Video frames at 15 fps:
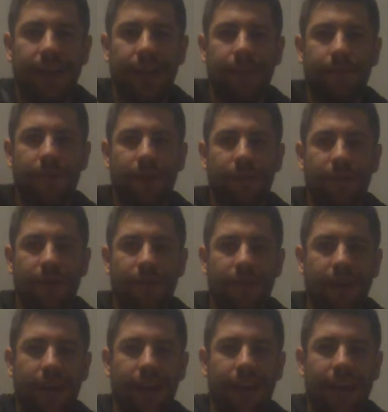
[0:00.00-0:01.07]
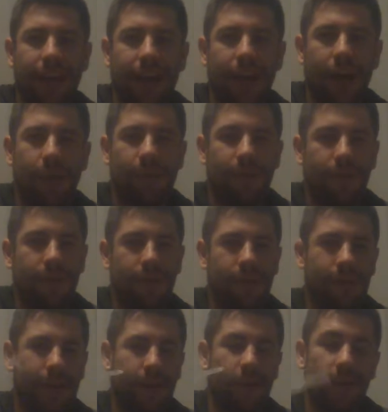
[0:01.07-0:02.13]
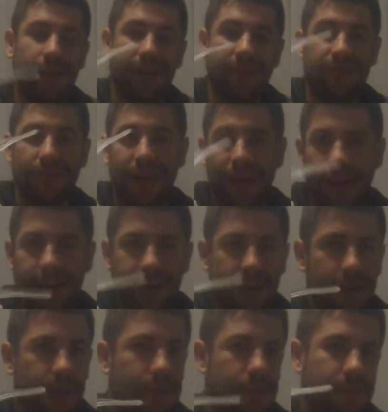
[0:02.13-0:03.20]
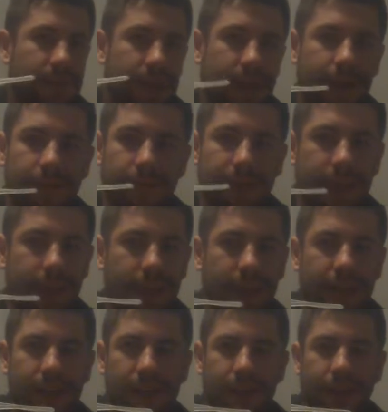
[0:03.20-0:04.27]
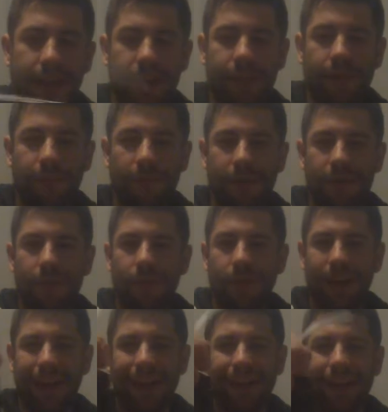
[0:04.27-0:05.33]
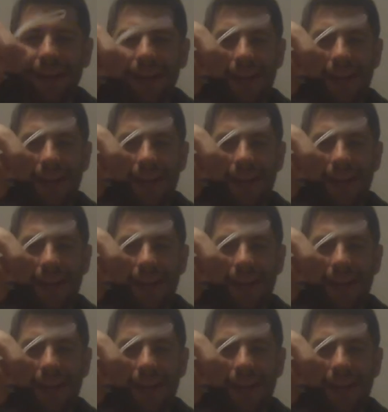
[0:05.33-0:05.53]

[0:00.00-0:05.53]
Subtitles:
and it pretty much like helps you like organize your items and everything. It's pretty cool, and I like